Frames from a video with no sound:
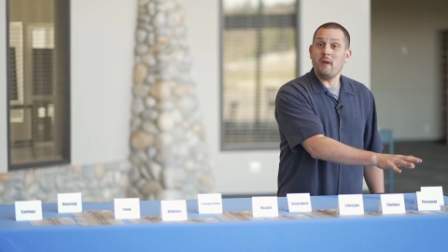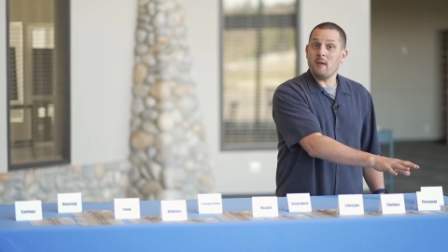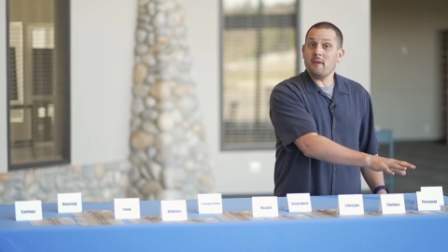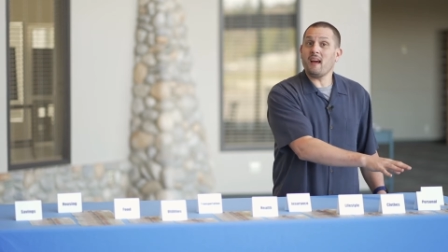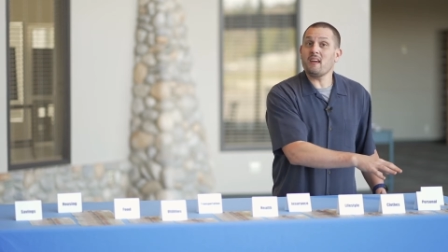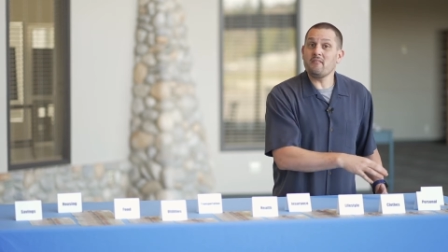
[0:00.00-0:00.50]

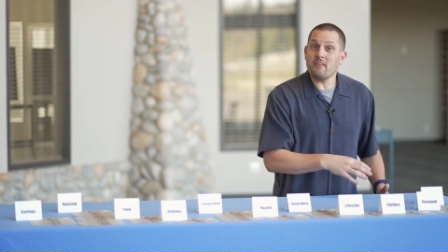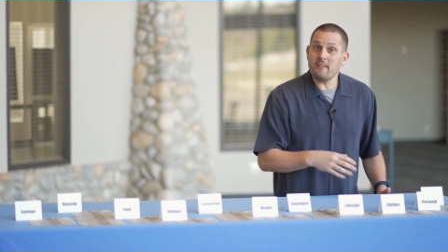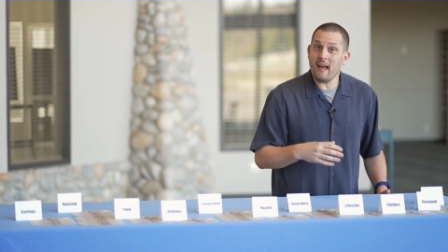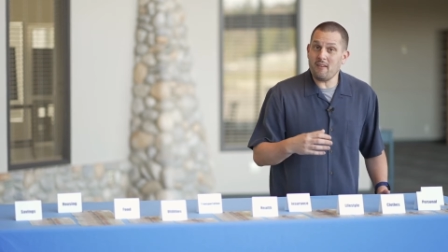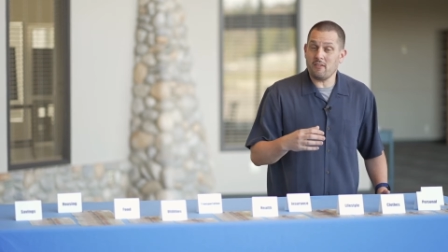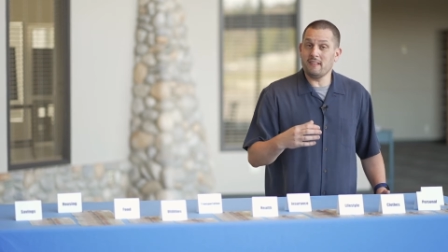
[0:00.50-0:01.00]
I even
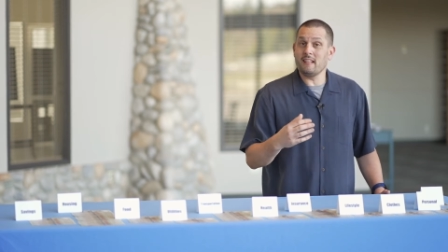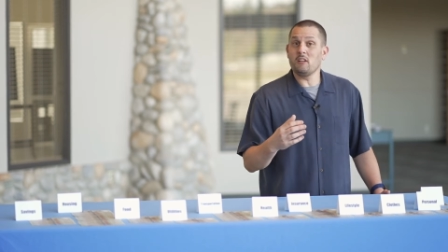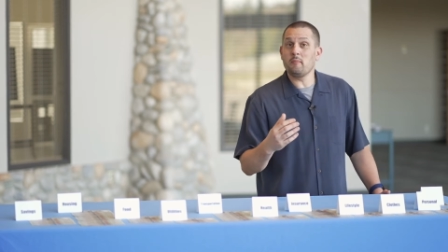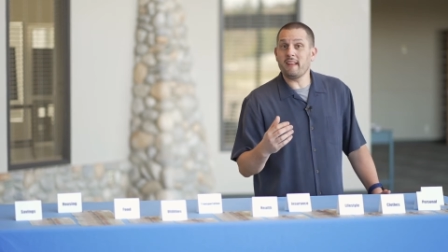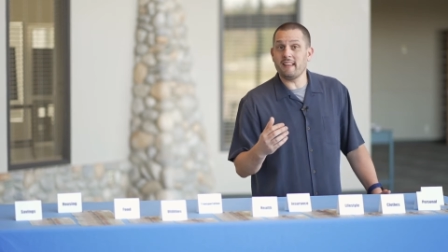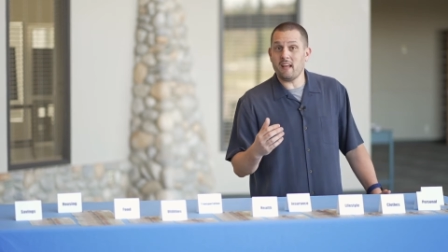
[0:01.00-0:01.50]
have a little
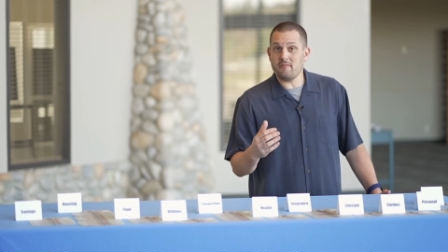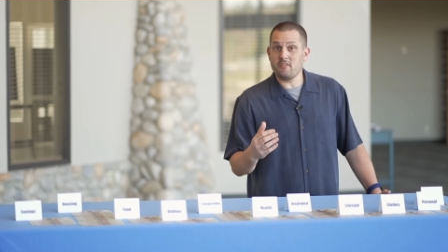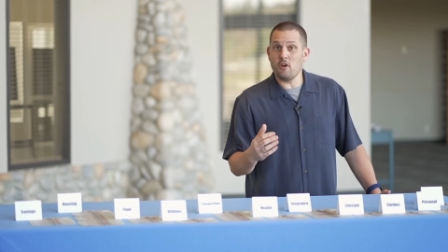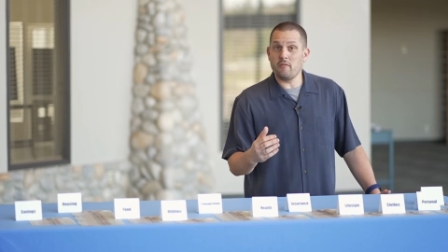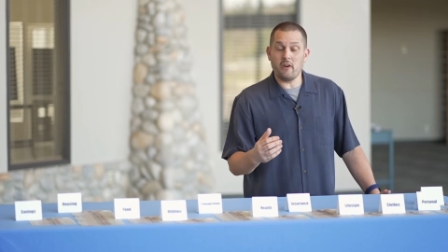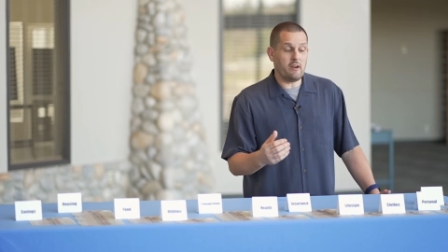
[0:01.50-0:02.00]
bit left
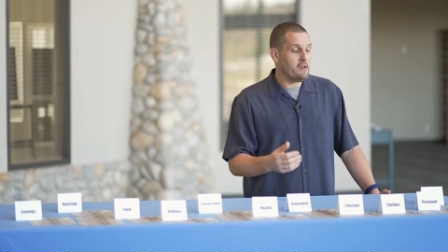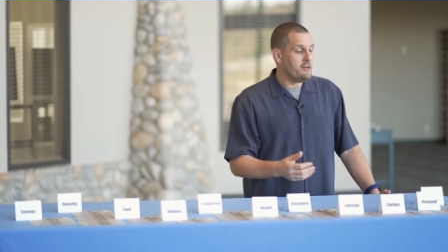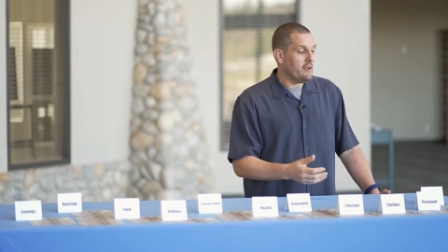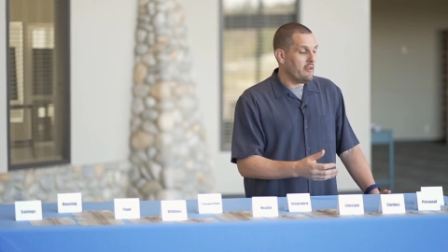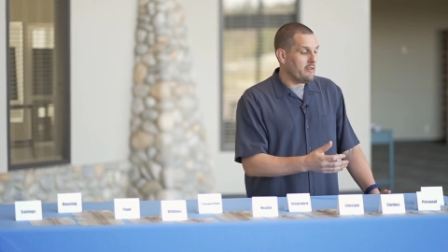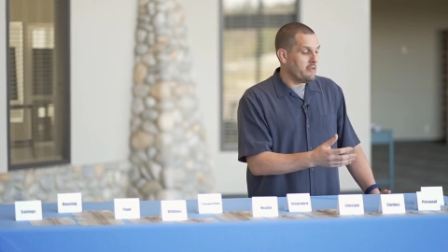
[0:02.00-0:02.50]
over
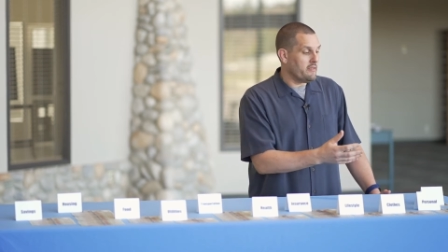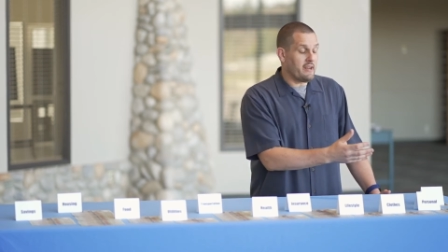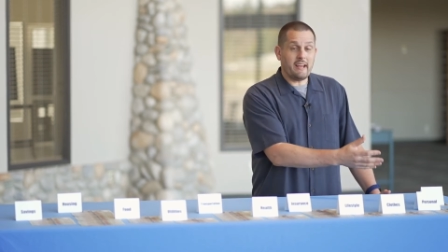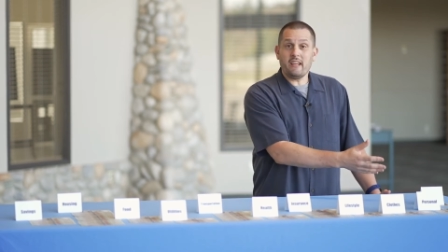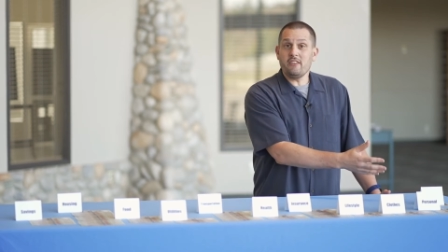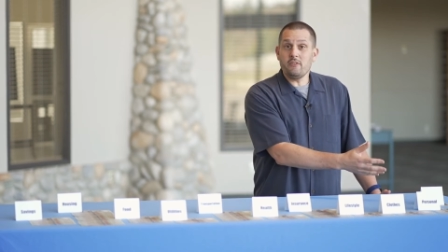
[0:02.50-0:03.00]
that
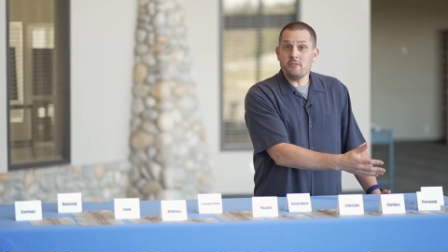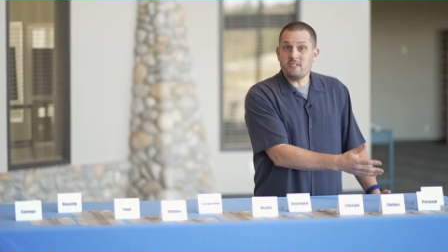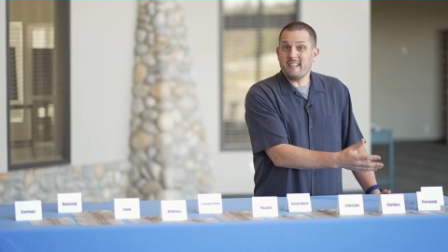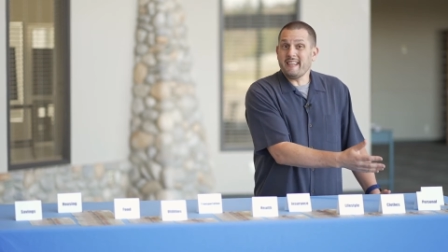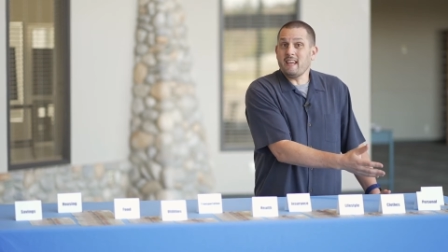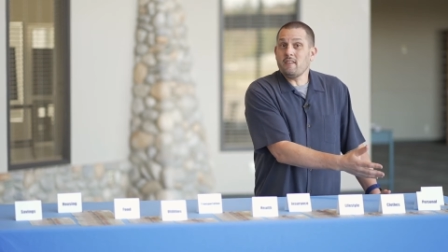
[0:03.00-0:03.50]
I can use
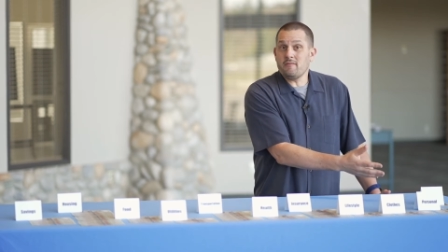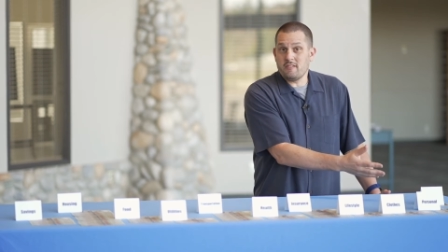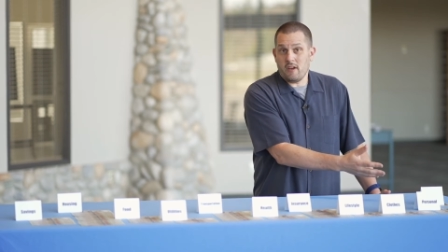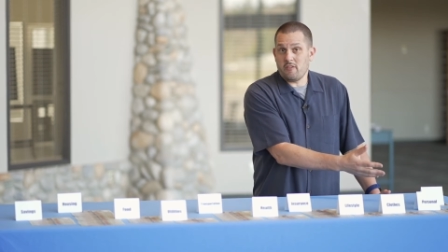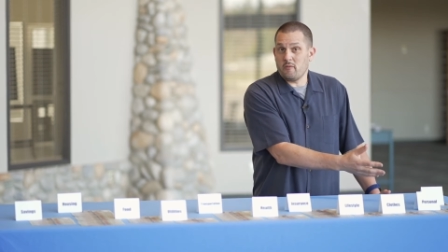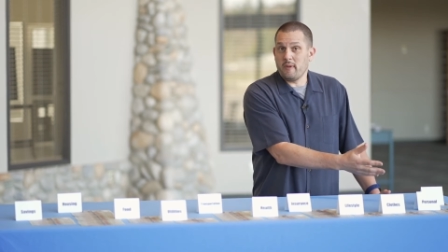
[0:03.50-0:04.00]
to give
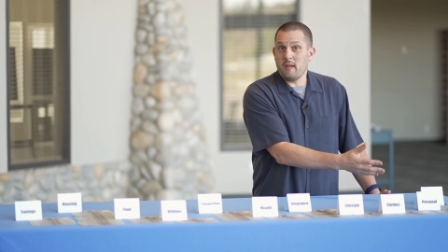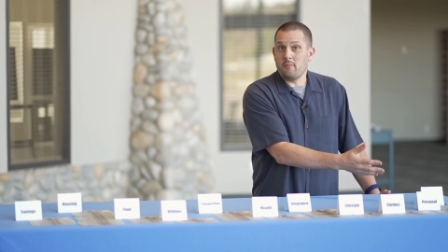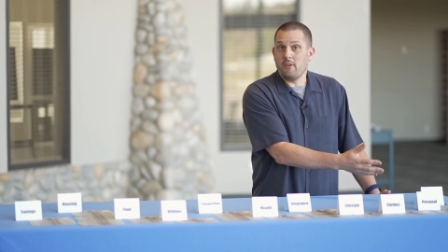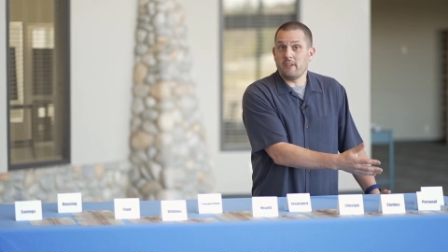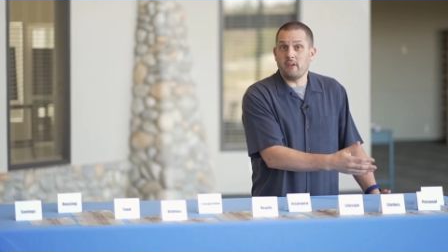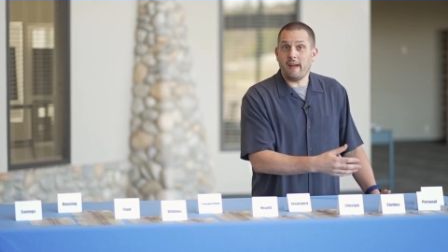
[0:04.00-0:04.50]
to other
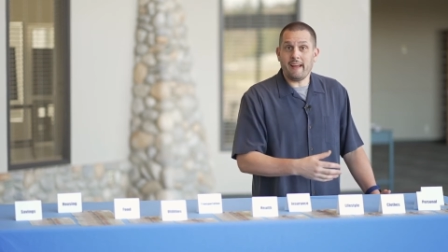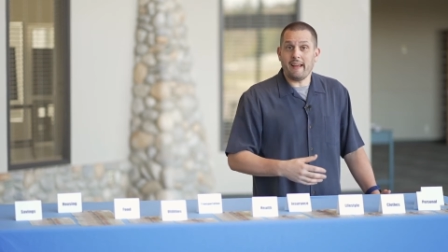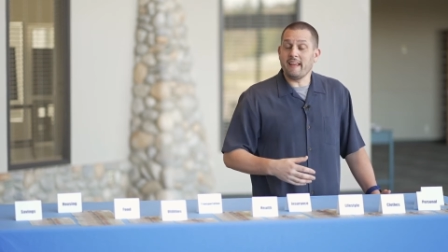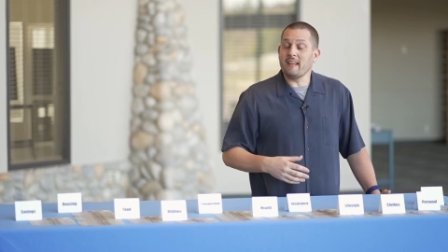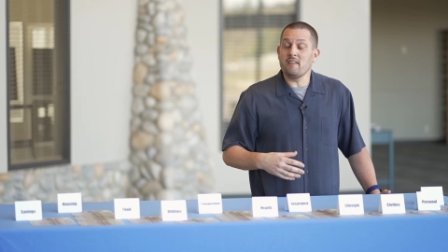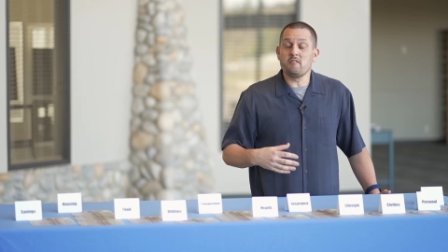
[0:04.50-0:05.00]
people. I
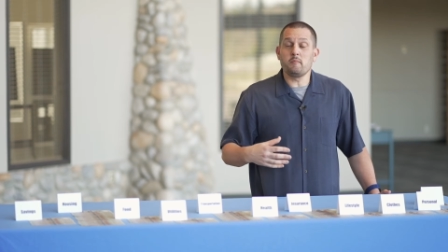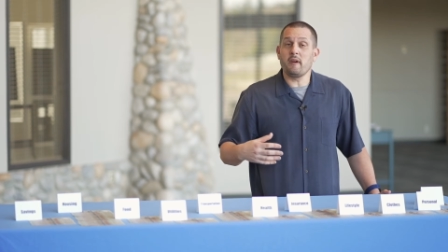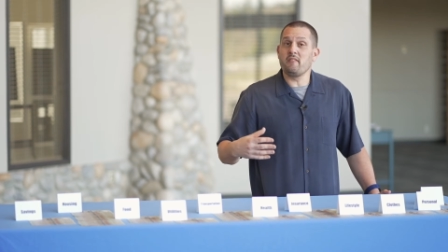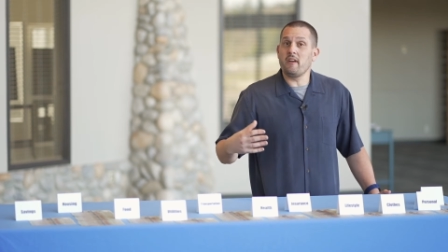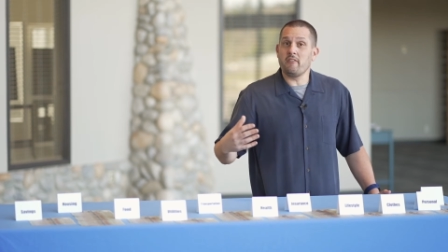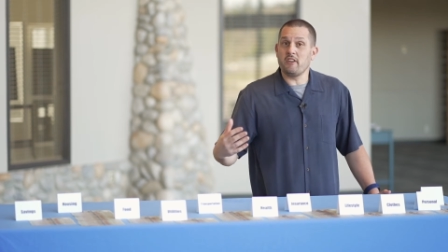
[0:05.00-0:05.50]
can give to my
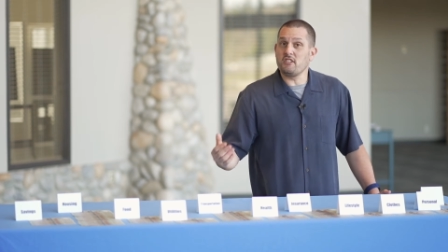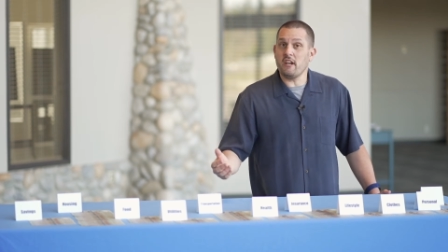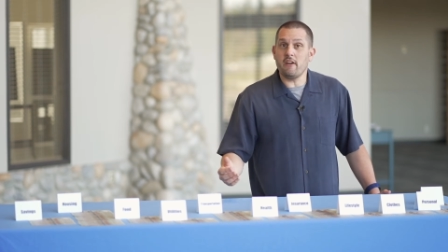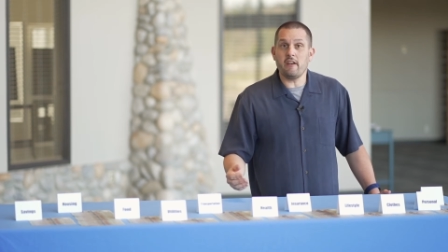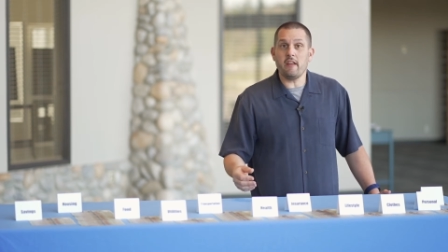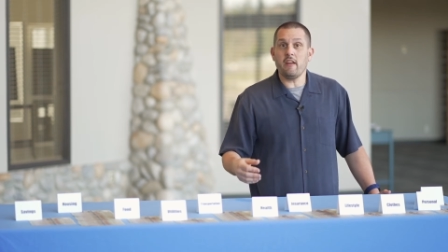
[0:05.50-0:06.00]
favorite
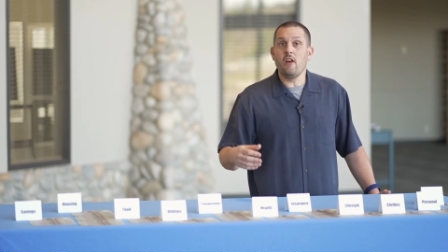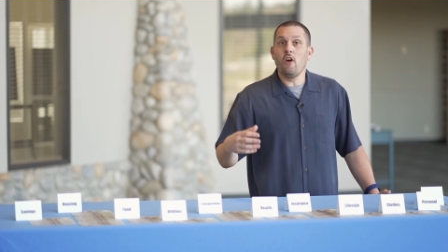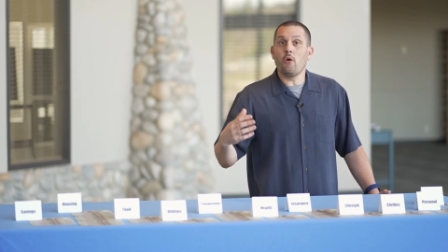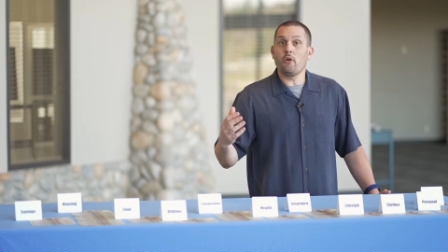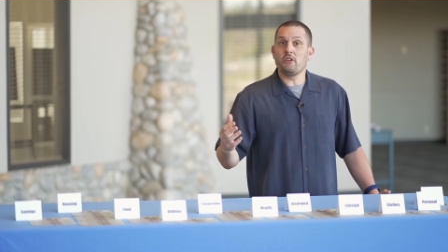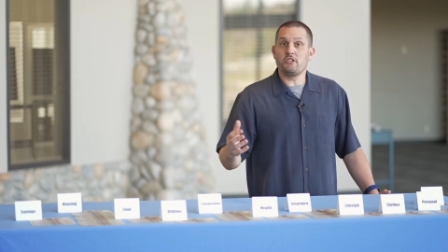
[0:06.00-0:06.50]
charity
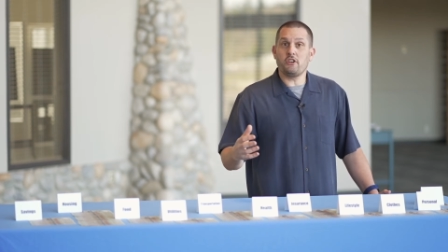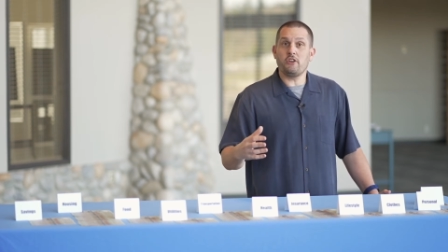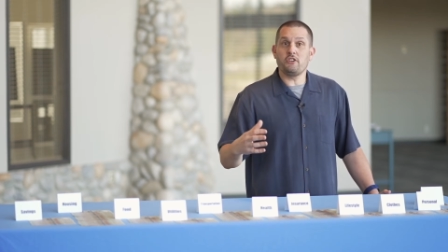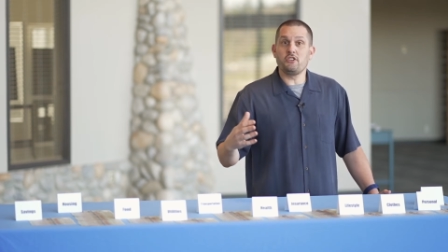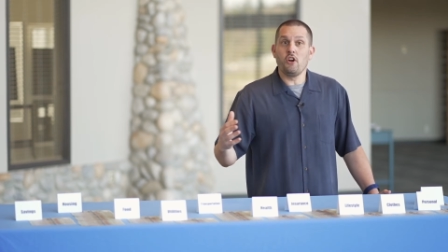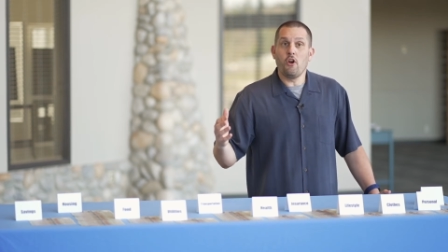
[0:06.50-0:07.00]
or
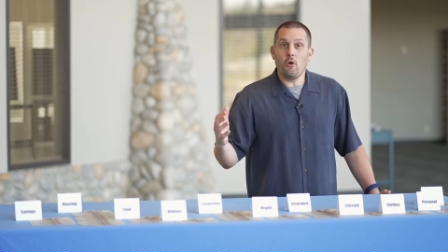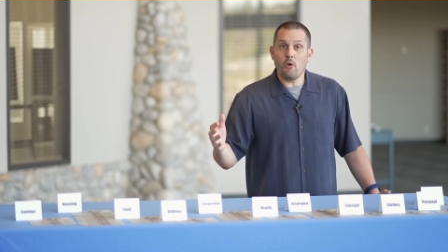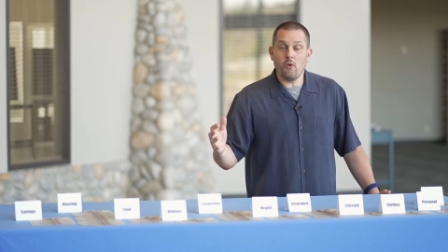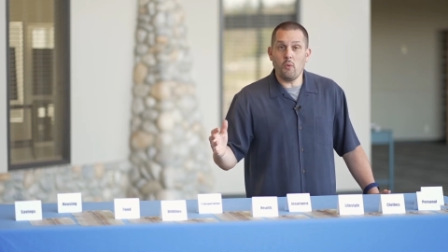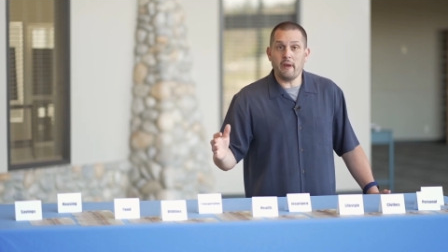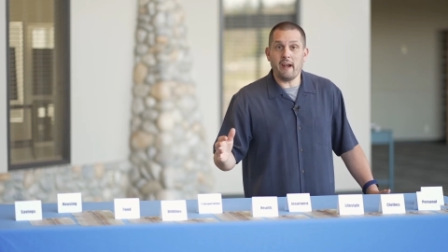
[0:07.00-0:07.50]
church
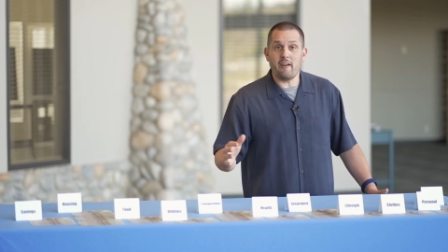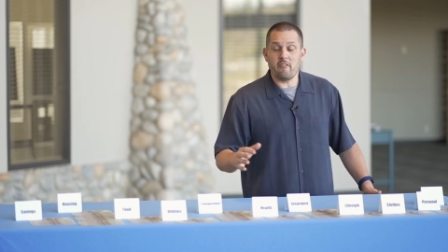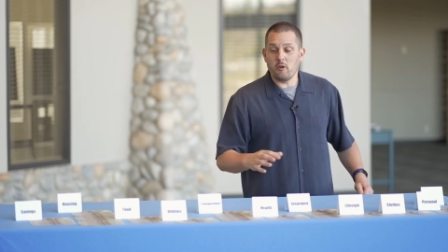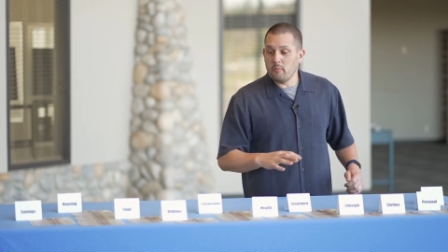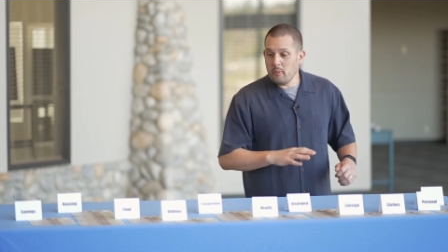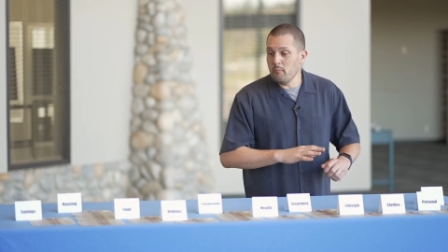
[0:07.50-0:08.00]
or whatever.